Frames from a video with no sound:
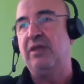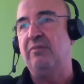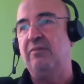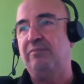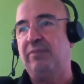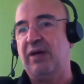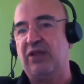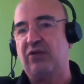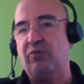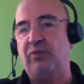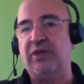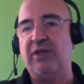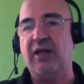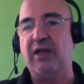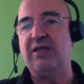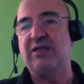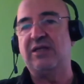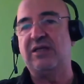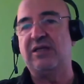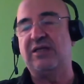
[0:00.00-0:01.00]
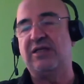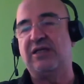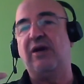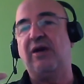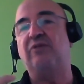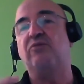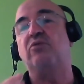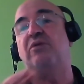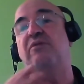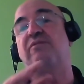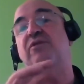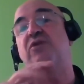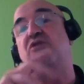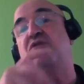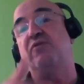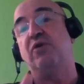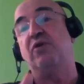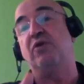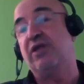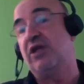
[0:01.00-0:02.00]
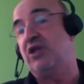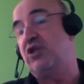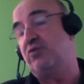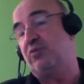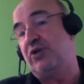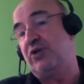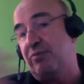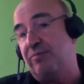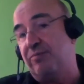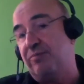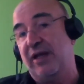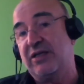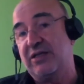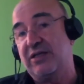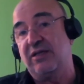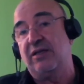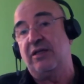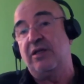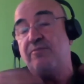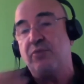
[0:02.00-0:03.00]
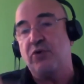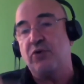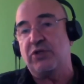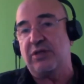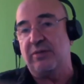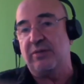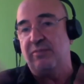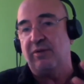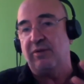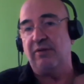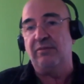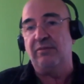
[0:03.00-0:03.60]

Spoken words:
But with LCC, you have to reverse the voltage, which makes impossible